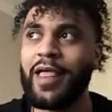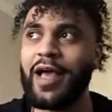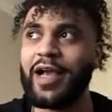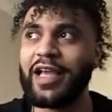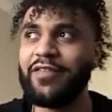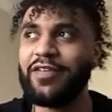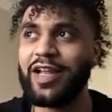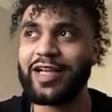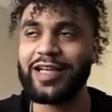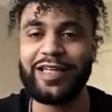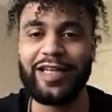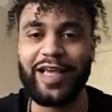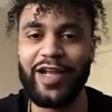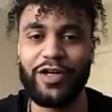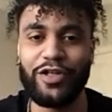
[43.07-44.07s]
I gave it like a
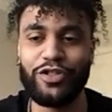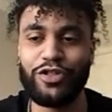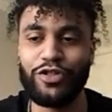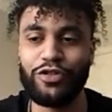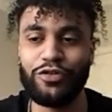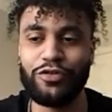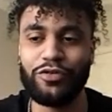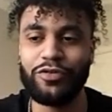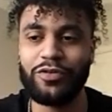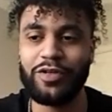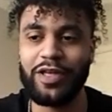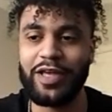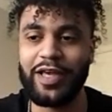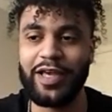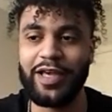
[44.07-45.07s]
day or two,
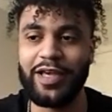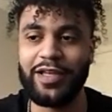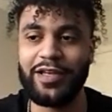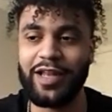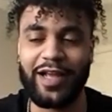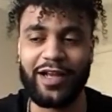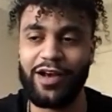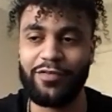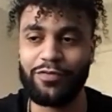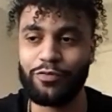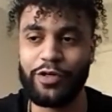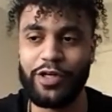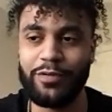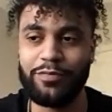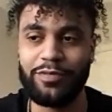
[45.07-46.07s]
and like off
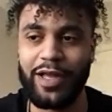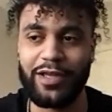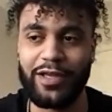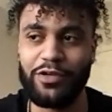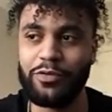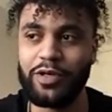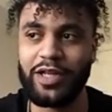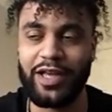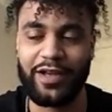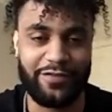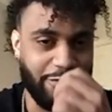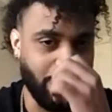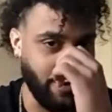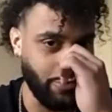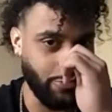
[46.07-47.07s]
rip, like you went like
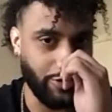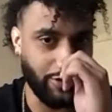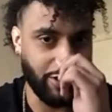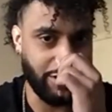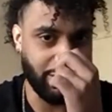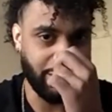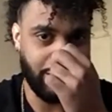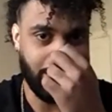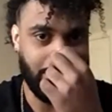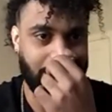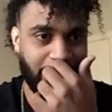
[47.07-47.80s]
4-1